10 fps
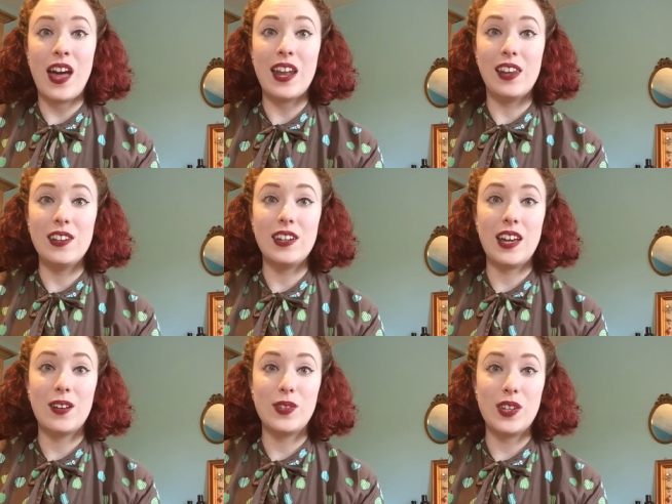at London
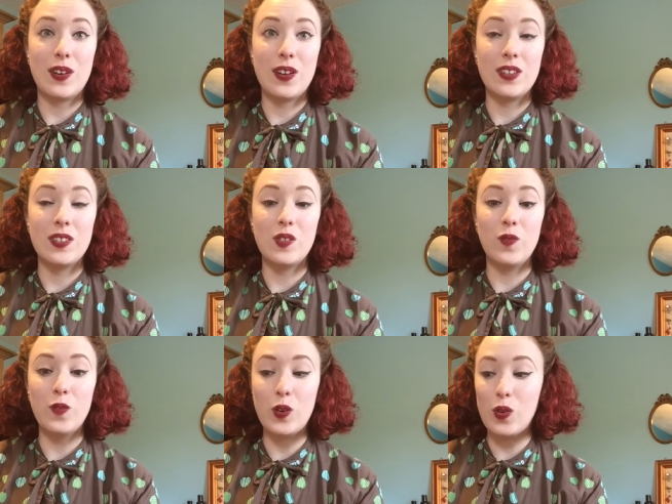House Yarns
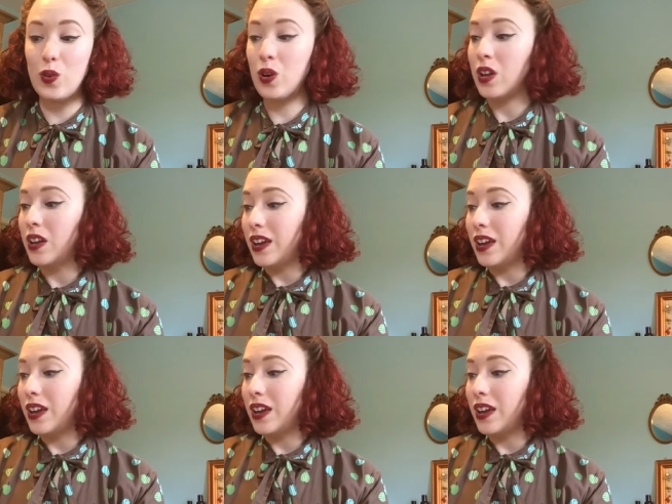for